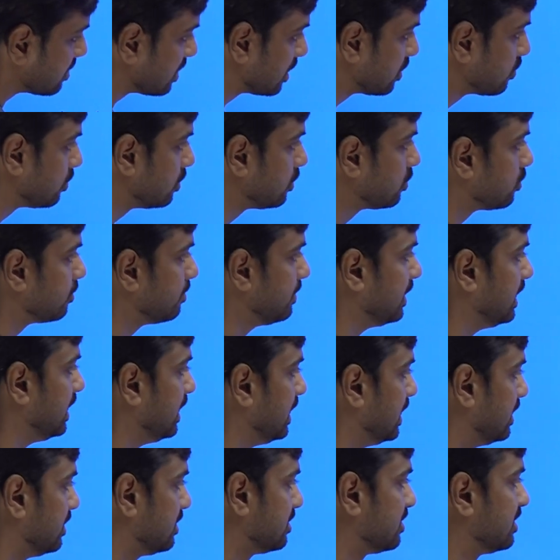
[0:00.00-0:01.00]
equal to b
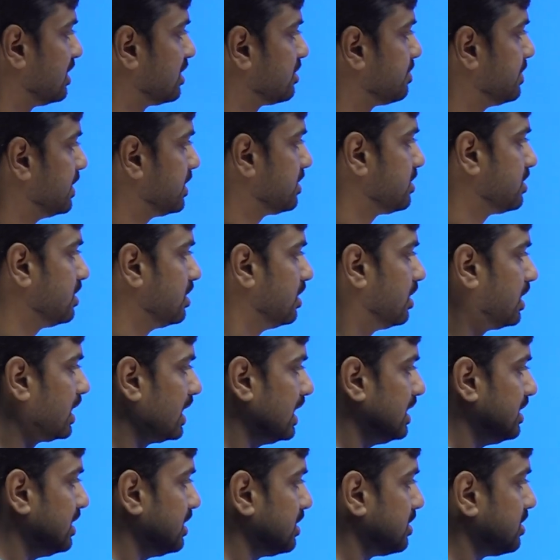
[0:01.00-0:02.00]
in this expression,
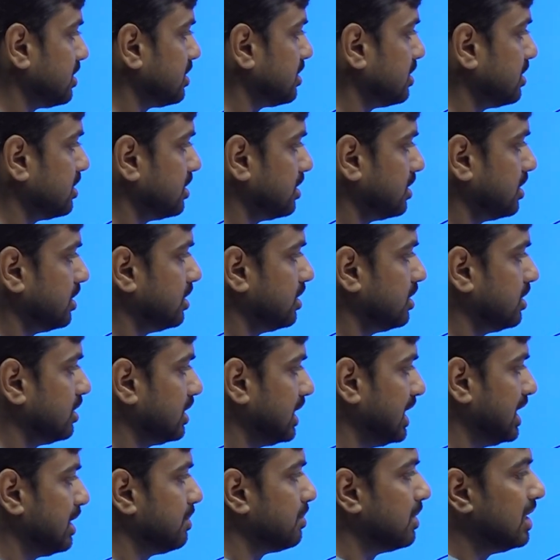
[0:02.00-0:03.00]
again this
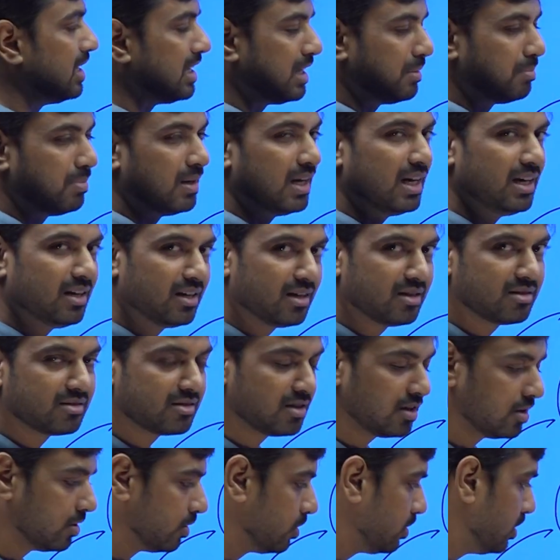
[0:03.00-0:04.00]
get multiplied and
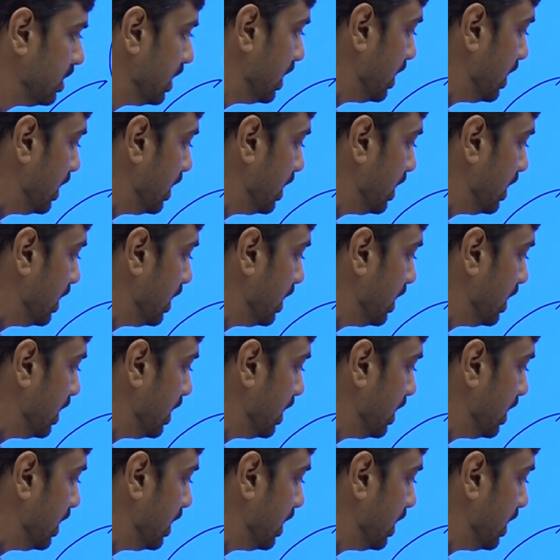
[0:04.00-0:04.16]
0.